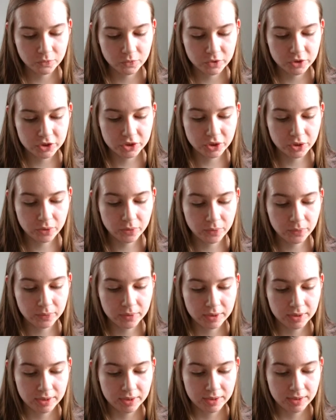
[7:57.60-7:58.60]
So
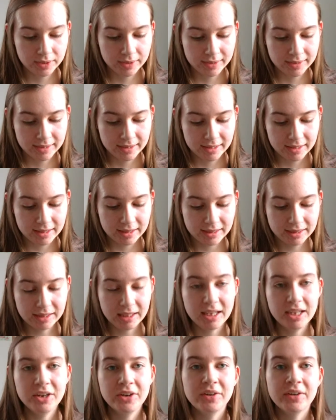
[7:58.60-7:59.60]

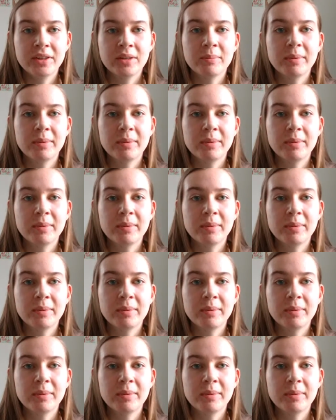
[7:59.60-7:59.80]
later in the